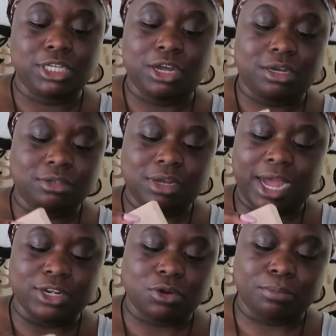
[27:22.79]
You know,
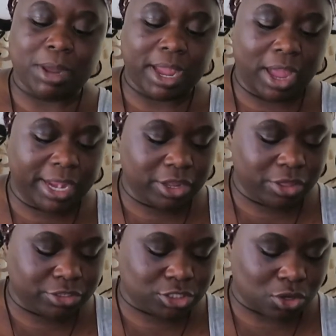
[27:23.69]
I don't buy any
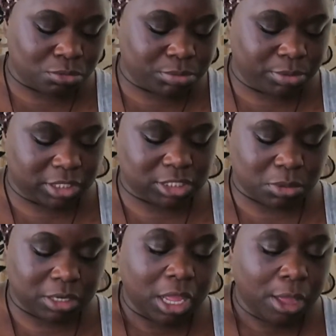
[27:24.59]
other soaps but this
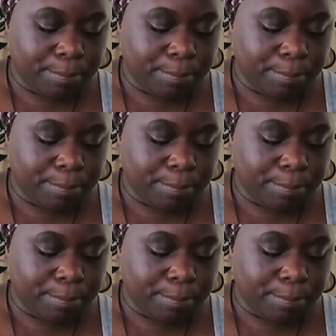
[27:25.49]
one.